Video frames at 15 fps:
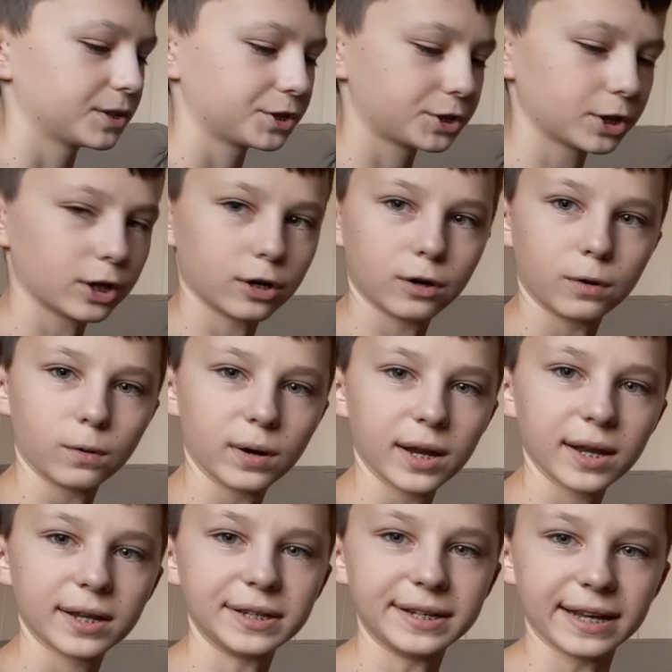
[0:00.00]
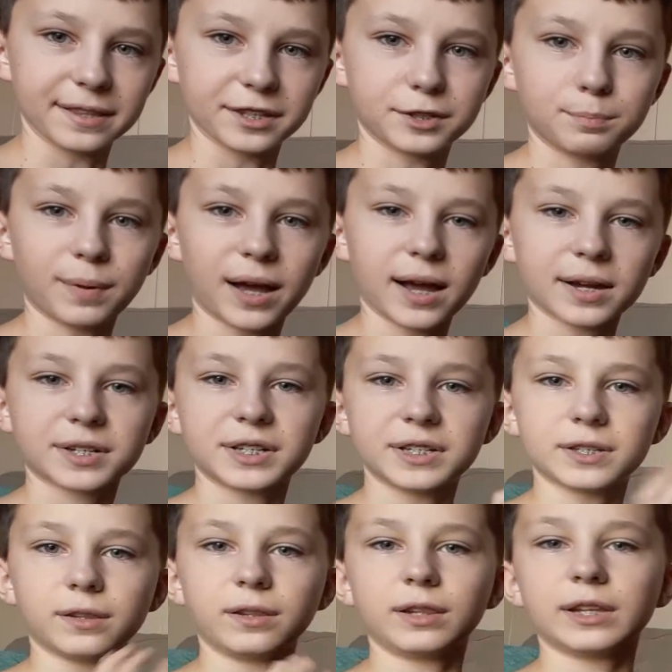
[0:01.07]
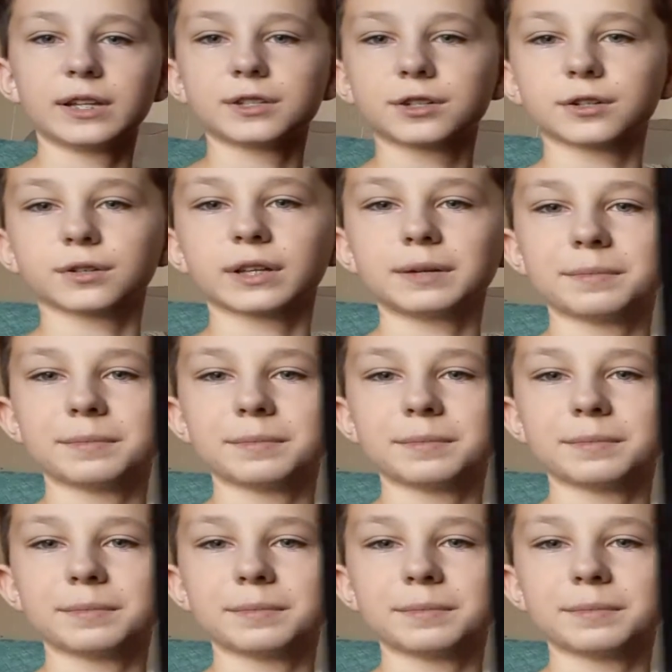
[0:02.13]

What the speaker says: So, yeah, this box is literally